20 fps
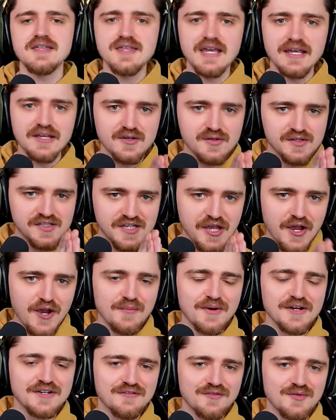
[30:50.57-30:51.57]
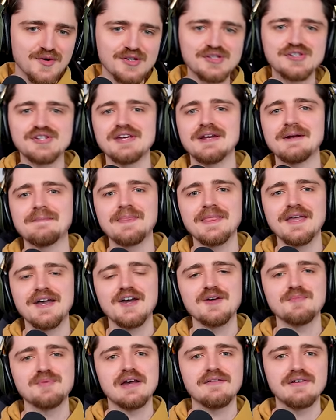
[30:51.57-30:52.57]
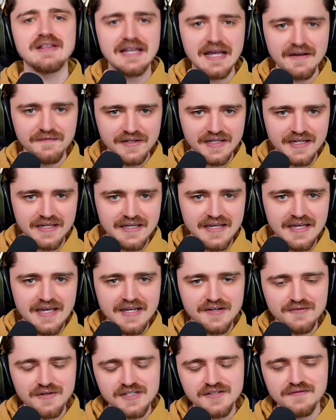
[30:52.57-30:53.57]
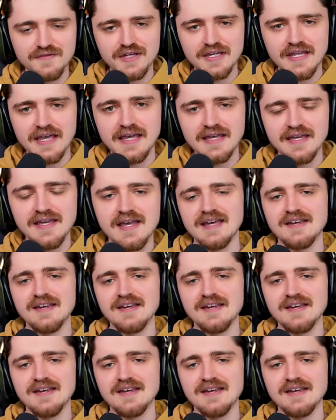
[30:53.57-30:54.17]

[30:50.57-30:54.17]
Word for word: Thank you so much for watching. I hope you have a lovely rest of your day,